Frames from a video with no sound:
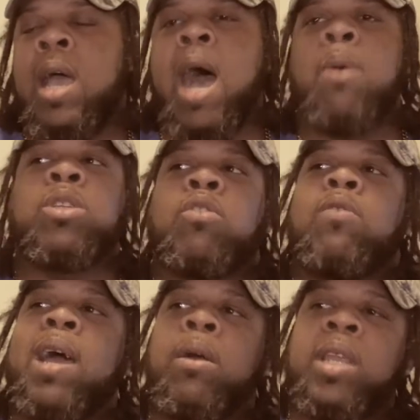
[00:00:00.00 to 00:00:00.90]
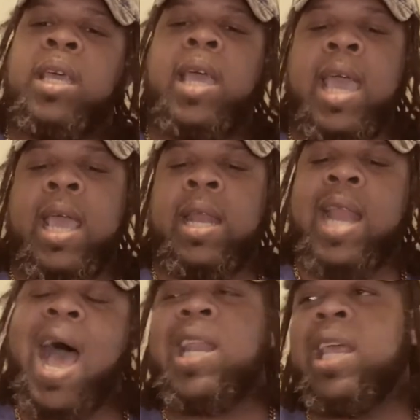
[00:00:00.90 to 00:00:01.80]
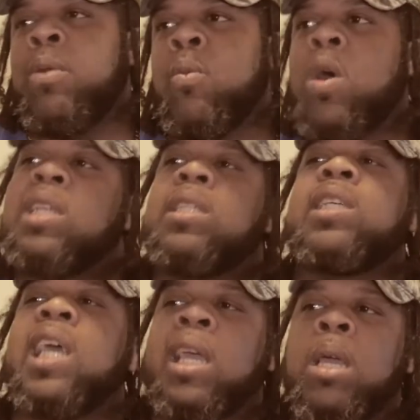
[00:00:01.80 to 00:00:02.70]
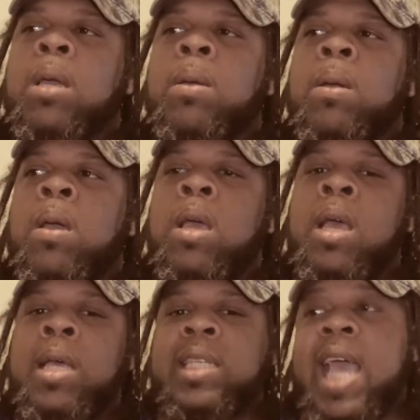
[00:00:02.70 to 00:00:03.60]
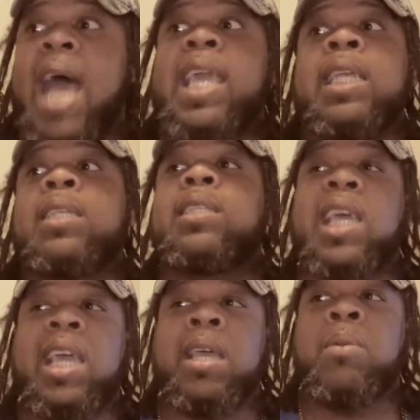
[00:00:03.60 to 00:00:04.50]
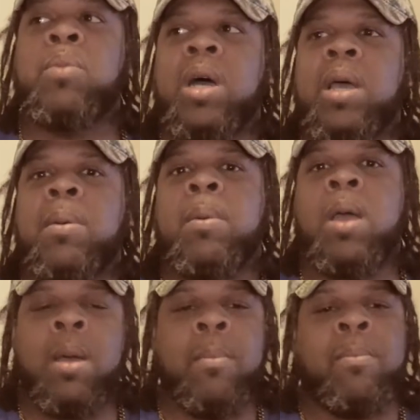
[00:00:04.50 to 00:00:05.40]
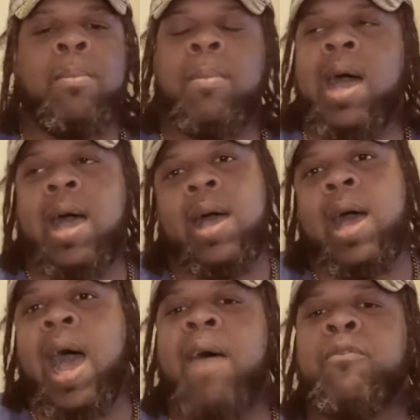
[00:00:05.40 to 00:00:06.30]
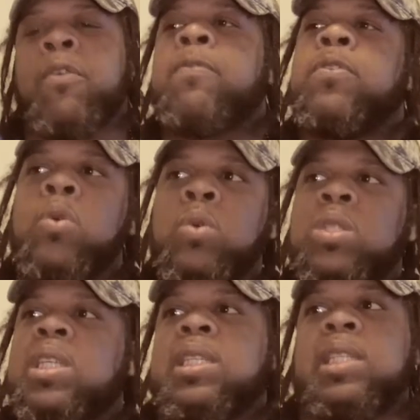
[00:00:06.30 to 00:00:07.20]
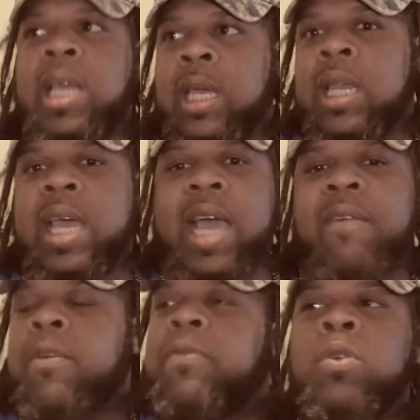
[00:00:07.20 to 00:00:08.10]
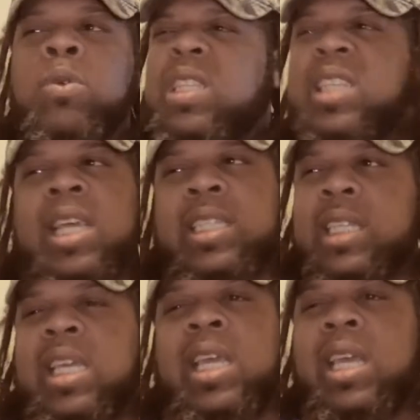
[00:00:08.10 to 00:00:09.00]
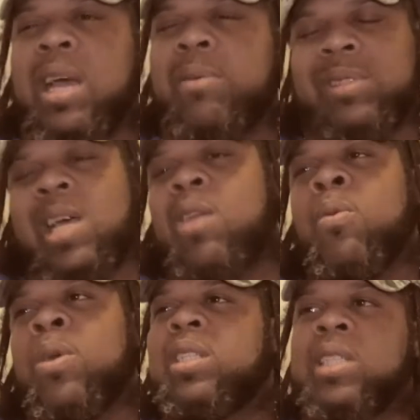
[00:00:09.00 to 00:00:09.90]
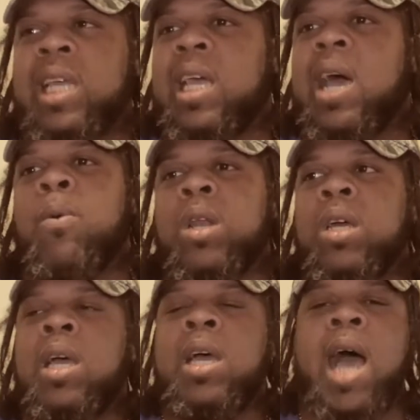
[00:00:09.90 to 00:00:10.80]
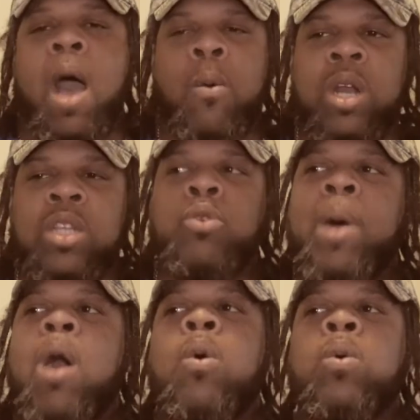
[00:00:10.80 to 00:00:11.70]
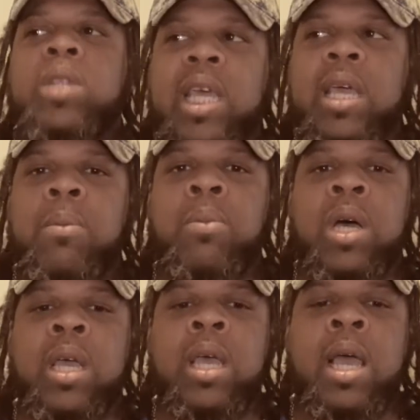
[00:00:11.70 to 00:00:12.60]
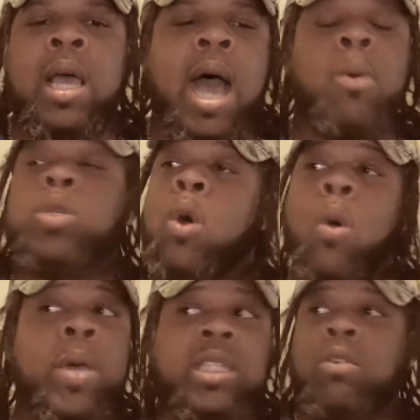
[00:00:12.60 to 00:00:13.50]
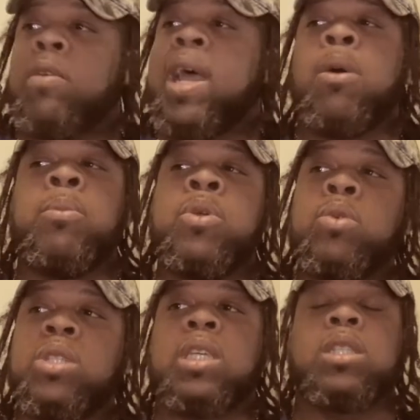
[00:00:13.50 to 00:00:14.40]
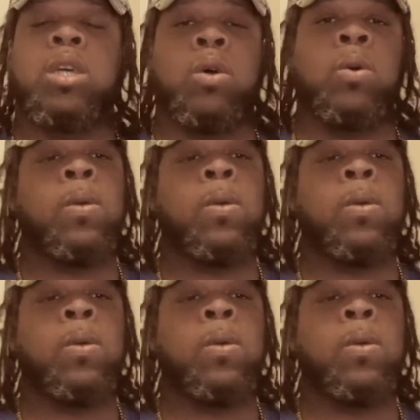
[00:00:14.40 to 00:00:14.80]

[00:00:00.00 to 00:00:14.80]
I was around it, and I didn't want to sing. See, I can sing, but right, I refused to sing. Like I refused to sing as a kid. I don't want to sing. I want to do my own thing, but I was always around music. So